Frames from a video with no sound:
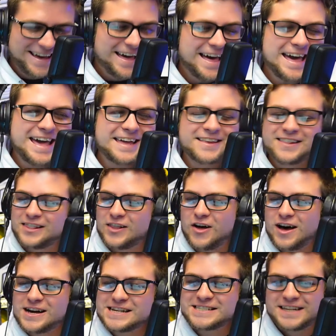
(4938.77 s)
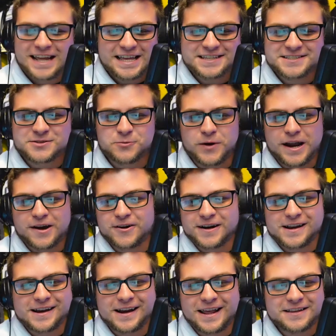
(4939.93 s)
Hey, long as it ain't swearing
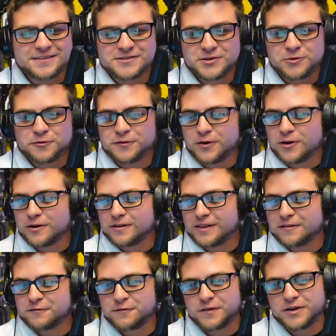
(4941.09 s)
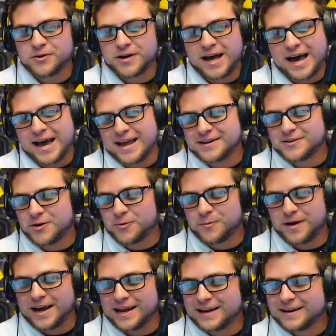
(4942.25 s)
and it ain't too far left field, I don't
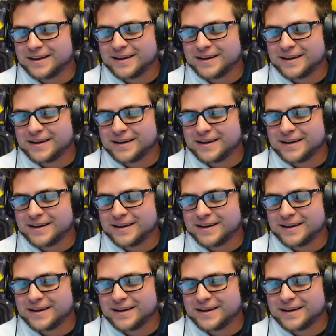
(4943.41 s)
mind